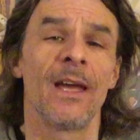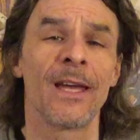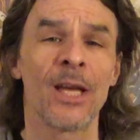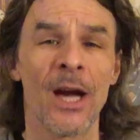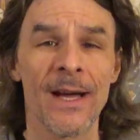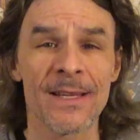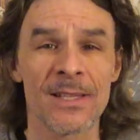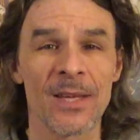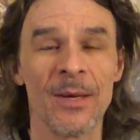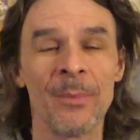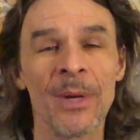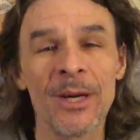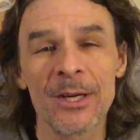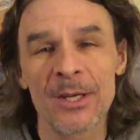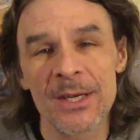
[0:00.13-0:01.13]
Hey guys,
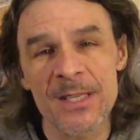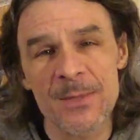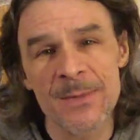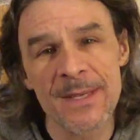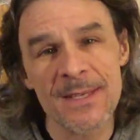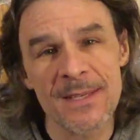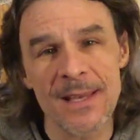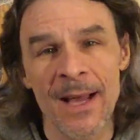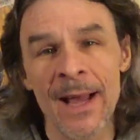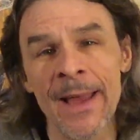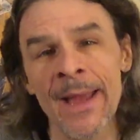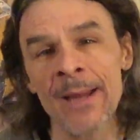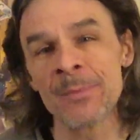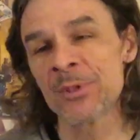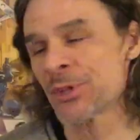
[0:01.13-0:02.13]
Merry Christmas. I
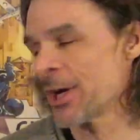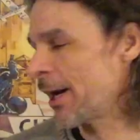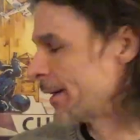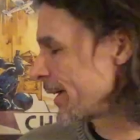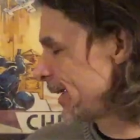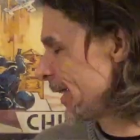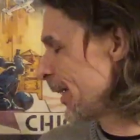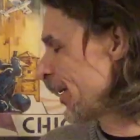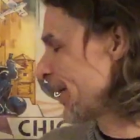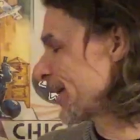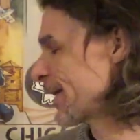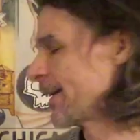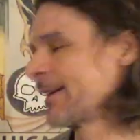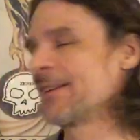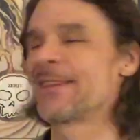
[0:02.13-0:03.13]
am John
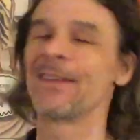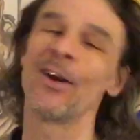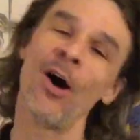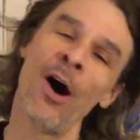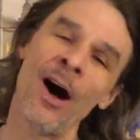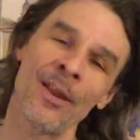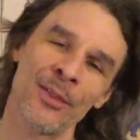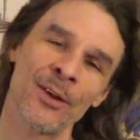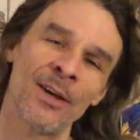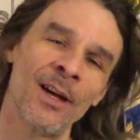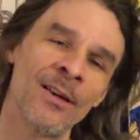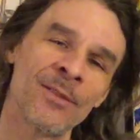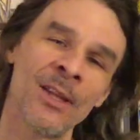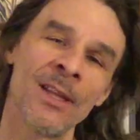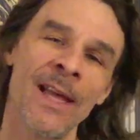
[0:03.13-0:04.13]
Carrick, the author
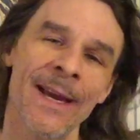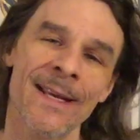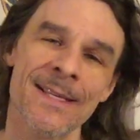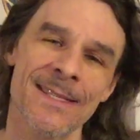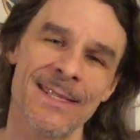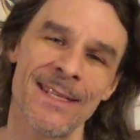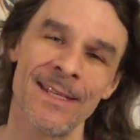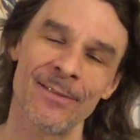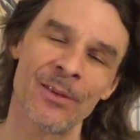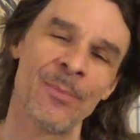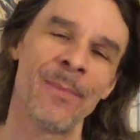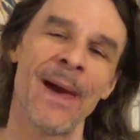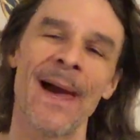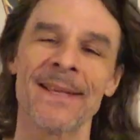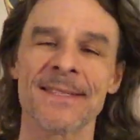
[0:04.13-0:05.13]
of The Legacy of the
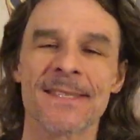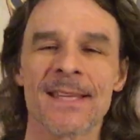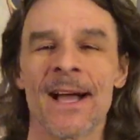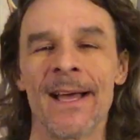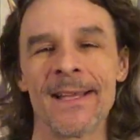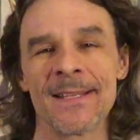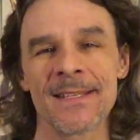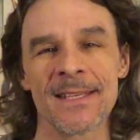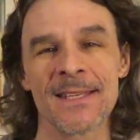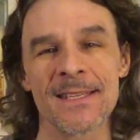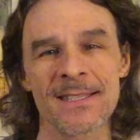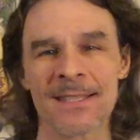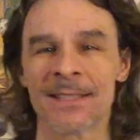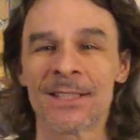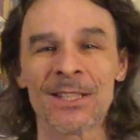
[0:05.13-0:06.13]
Mad
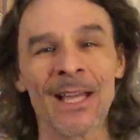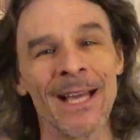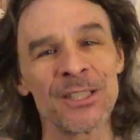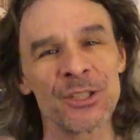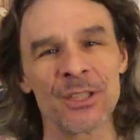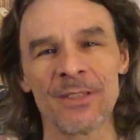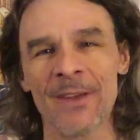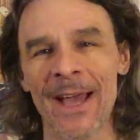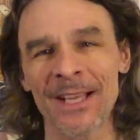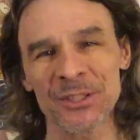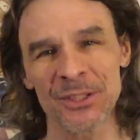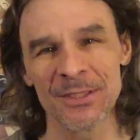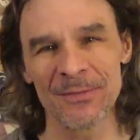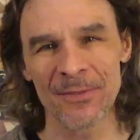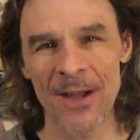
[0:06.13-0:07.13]
Scientist and The Legend of
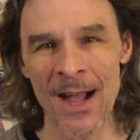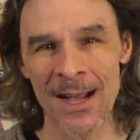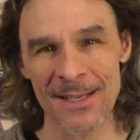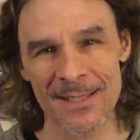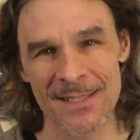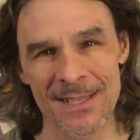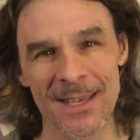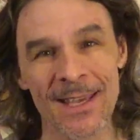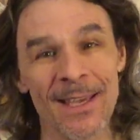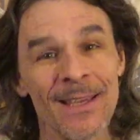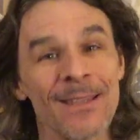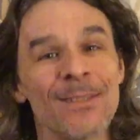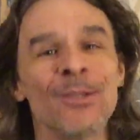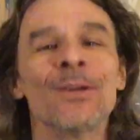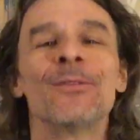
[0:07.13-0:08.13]
Ashley Fox,
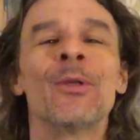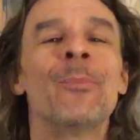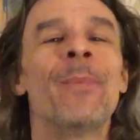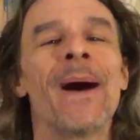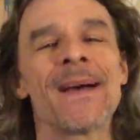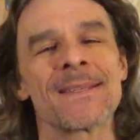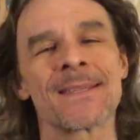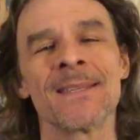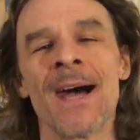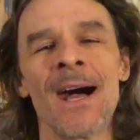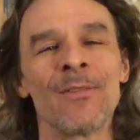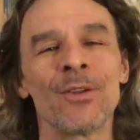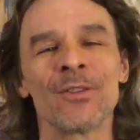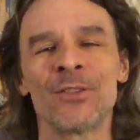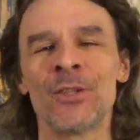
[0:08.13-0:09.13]
two of the best
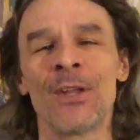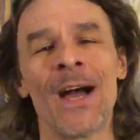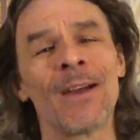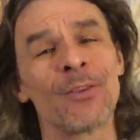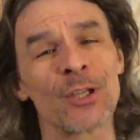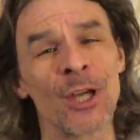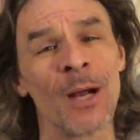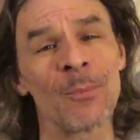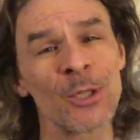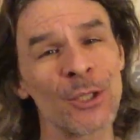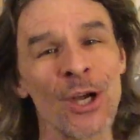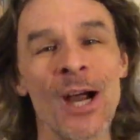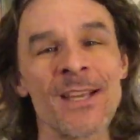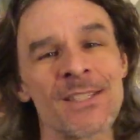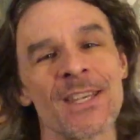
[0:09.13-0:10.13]
novels you'll ever come
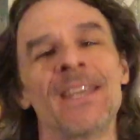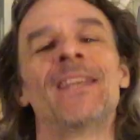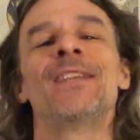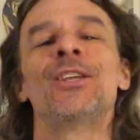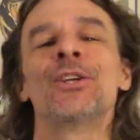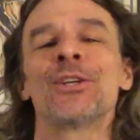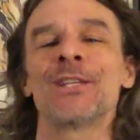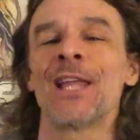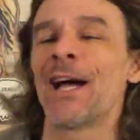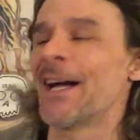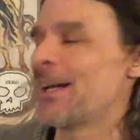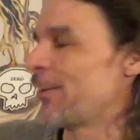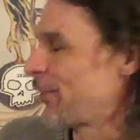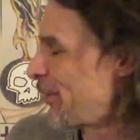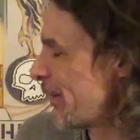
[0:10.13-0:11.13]
across in your
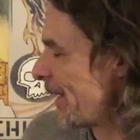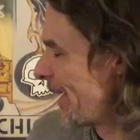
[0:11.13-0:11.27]
life.